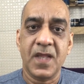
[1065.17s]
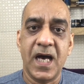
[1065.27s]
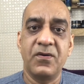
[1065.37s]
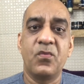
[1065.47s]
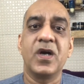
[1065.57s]

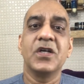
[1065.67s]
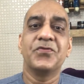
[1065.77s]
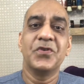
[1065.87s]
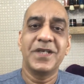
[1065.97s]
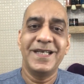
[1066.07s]
Have a
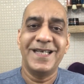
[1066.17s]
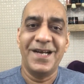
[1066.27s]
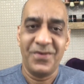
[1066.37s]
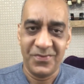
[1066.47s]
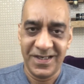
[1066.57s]
wonderful day,
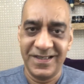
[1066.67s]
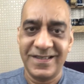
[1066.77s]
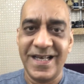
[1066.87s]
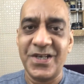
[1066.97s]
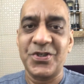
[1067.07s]
everyone.
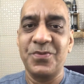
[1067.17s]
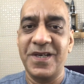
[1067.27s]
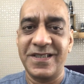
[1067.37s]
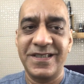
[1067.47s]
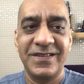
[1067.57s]
Thank you so
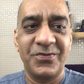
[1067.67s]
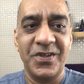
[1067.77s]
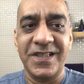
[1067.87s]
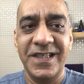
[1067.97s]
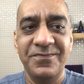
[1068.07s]
much for
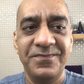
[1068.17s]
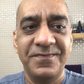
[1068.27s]
your time.